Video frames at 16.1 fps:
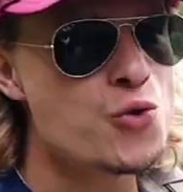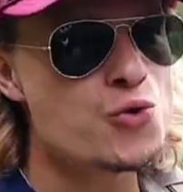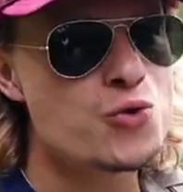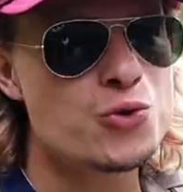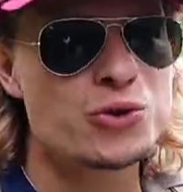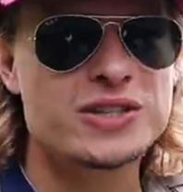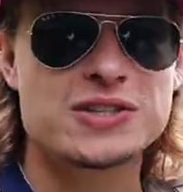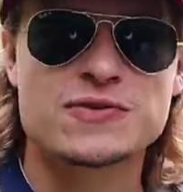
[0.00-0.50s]

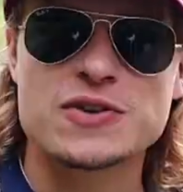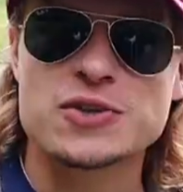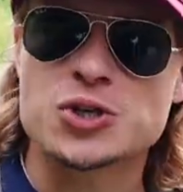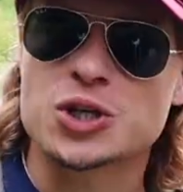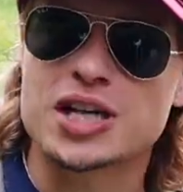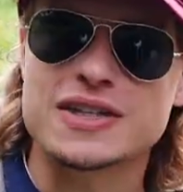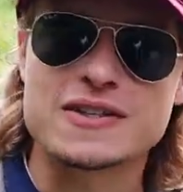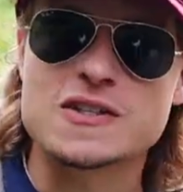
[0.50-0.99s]
Ooh, these fish
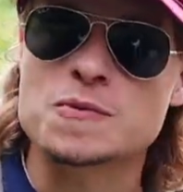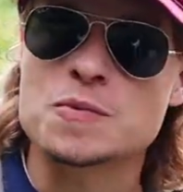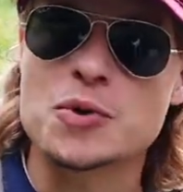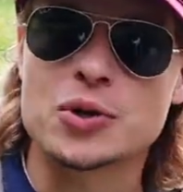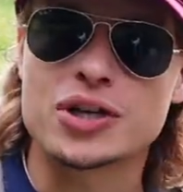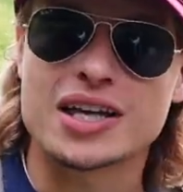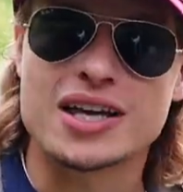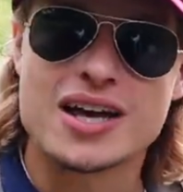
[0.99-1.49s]
are getting
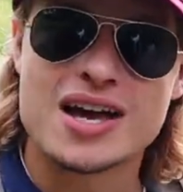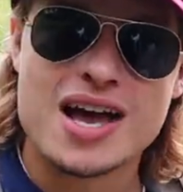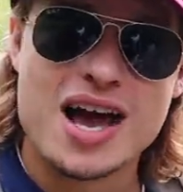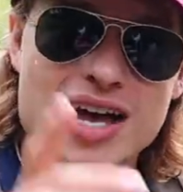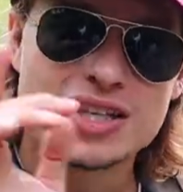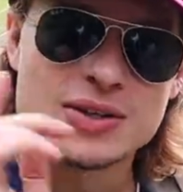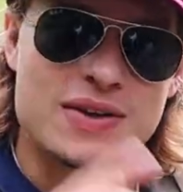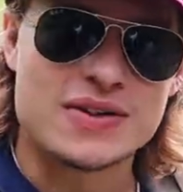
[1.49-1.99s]
spooky.
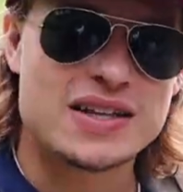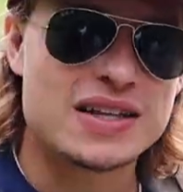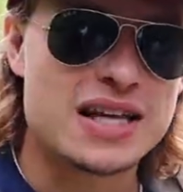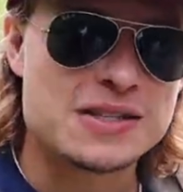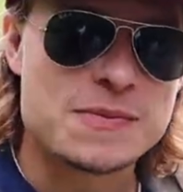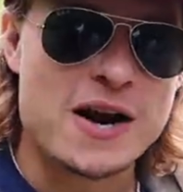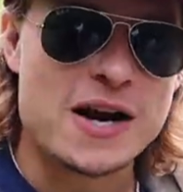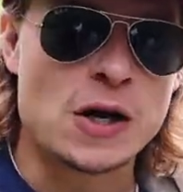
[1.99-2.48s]
So I think
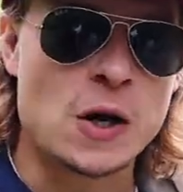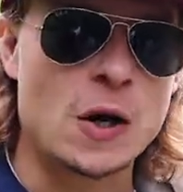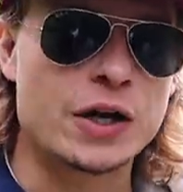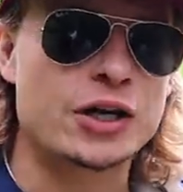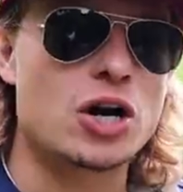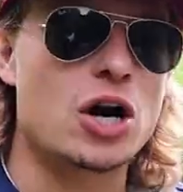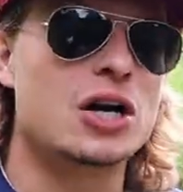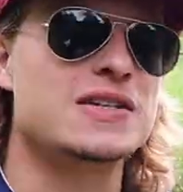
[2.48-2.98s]
that's my
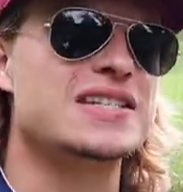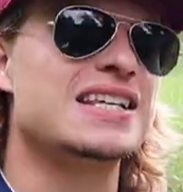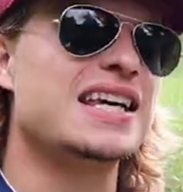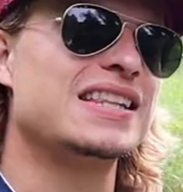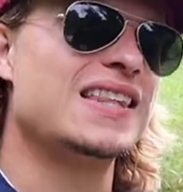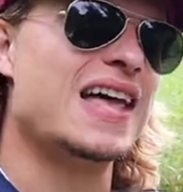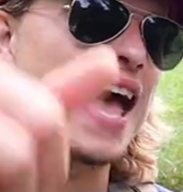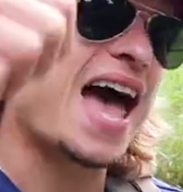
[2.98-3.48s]
calling card to
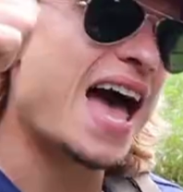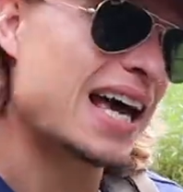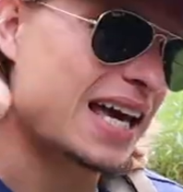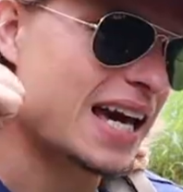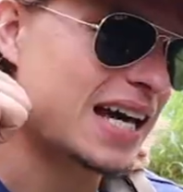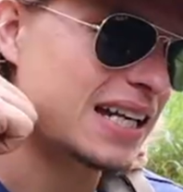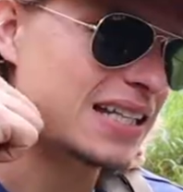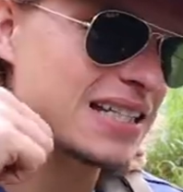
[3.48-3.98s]
get the heck
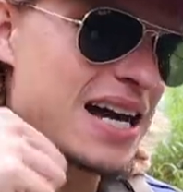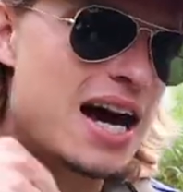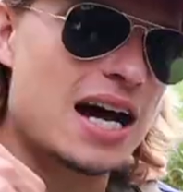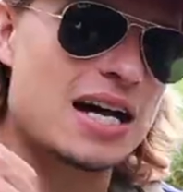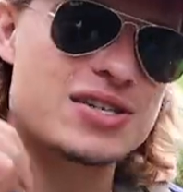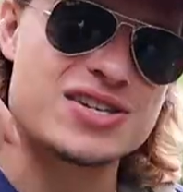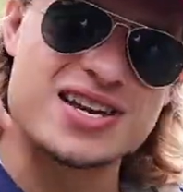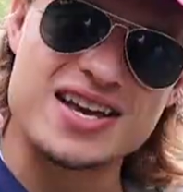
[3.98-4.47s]
out of
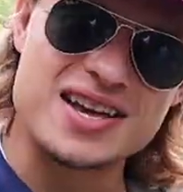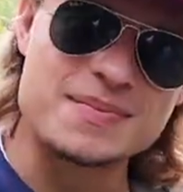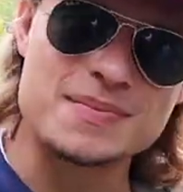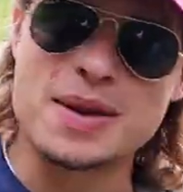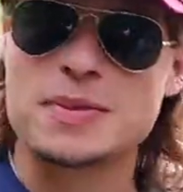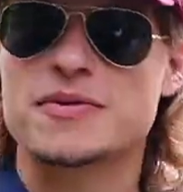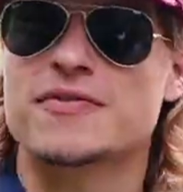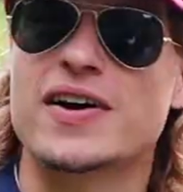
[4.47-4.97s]
Dodge and
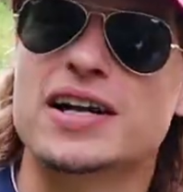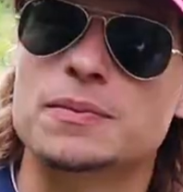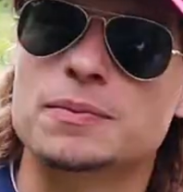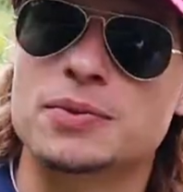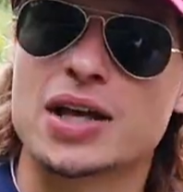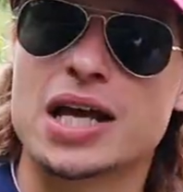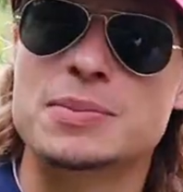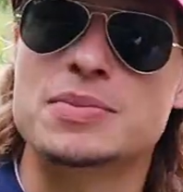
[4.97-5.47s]
maybe find a
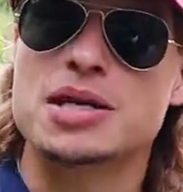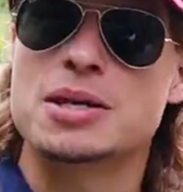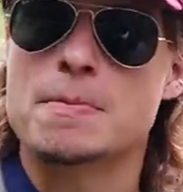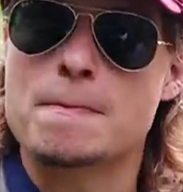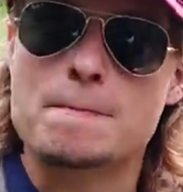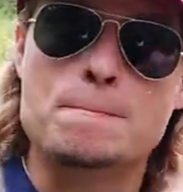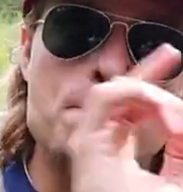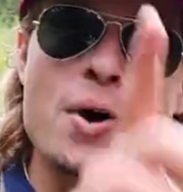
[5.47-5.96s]
plan B.
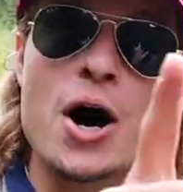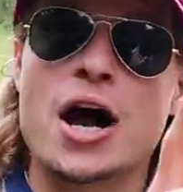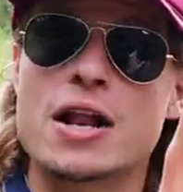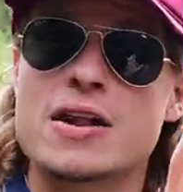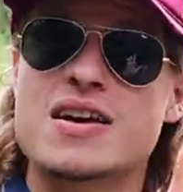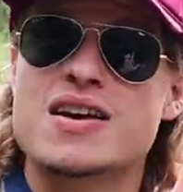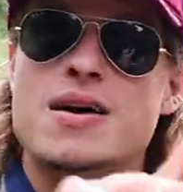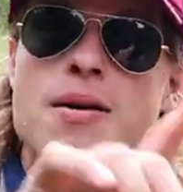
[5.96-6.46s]
But
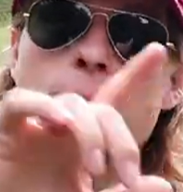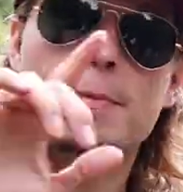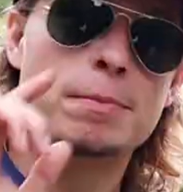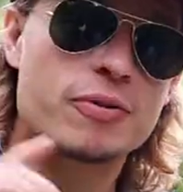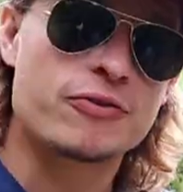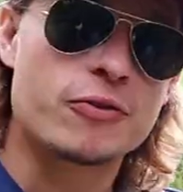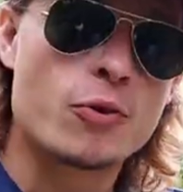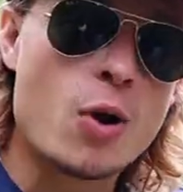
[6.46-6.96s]

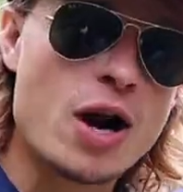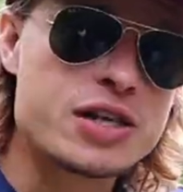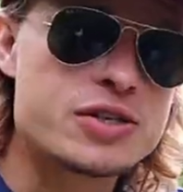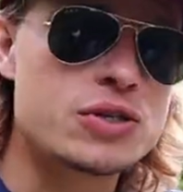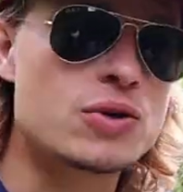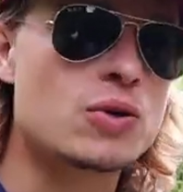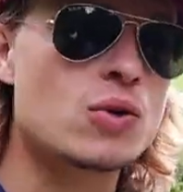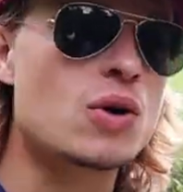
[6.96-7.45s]
before I
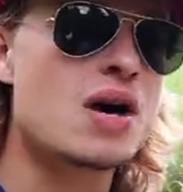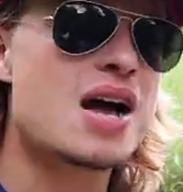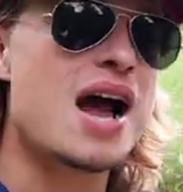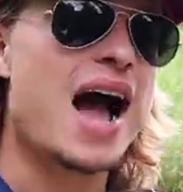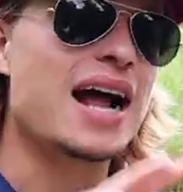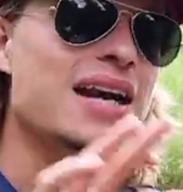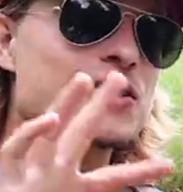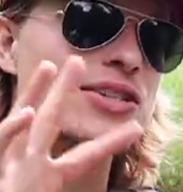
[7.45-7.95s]
do,
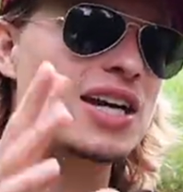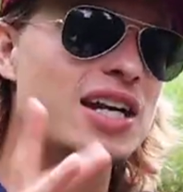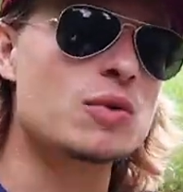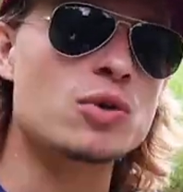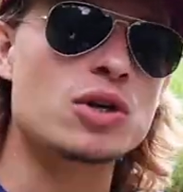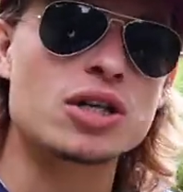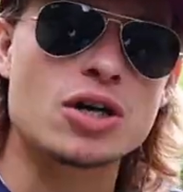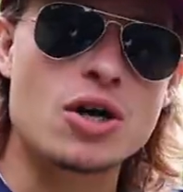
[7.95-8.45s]
I just kind
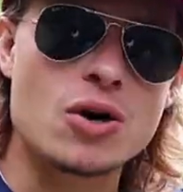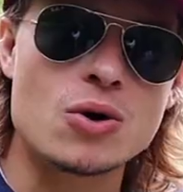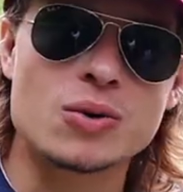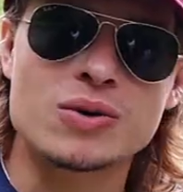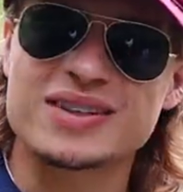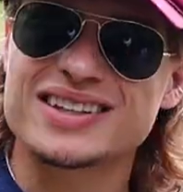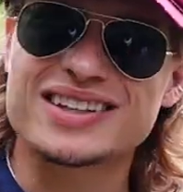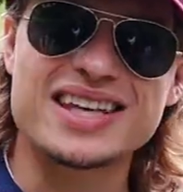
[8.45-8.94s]
of want to
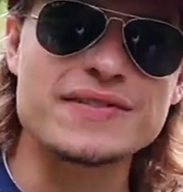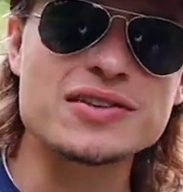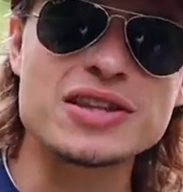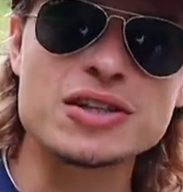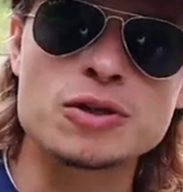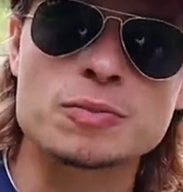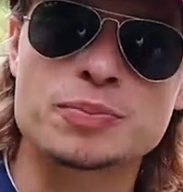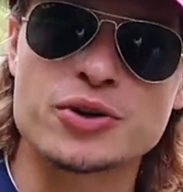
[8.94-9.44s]
go give a
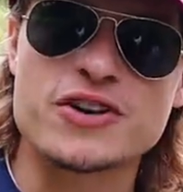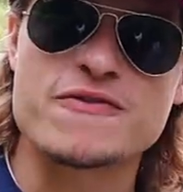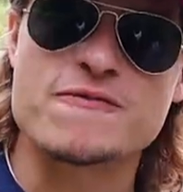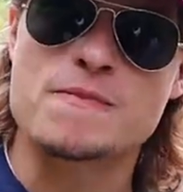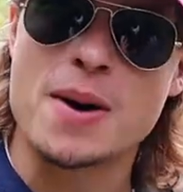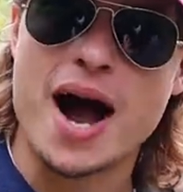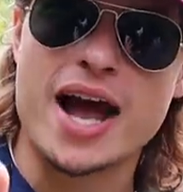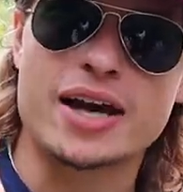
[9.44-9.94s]
little
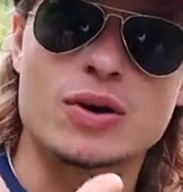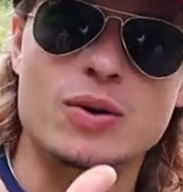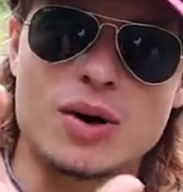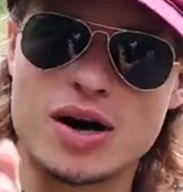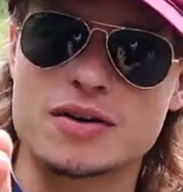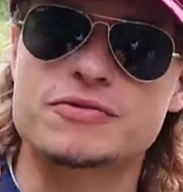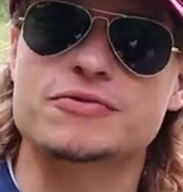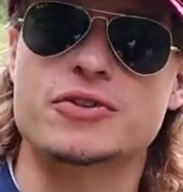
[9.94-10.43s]
brief bio
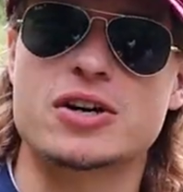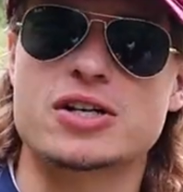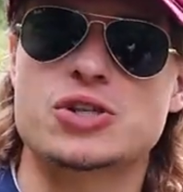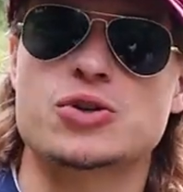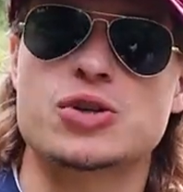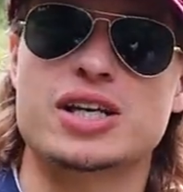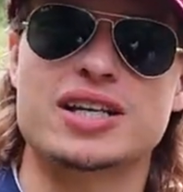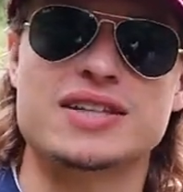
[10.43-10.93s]
of
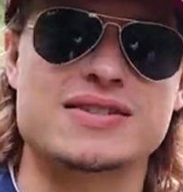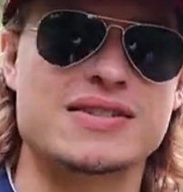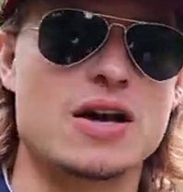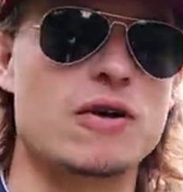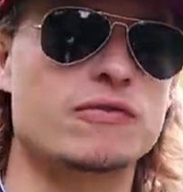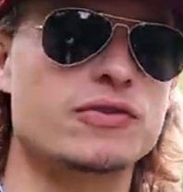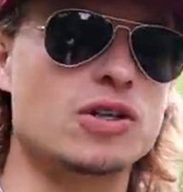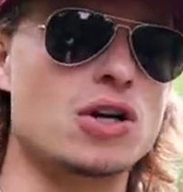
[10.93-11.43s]
French Creek
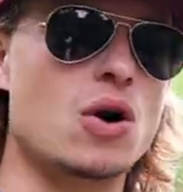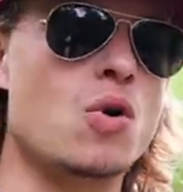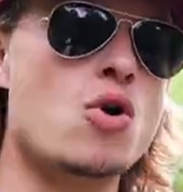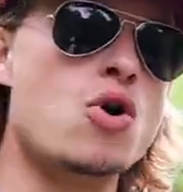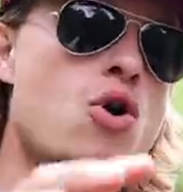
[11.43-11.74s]
itself. You know,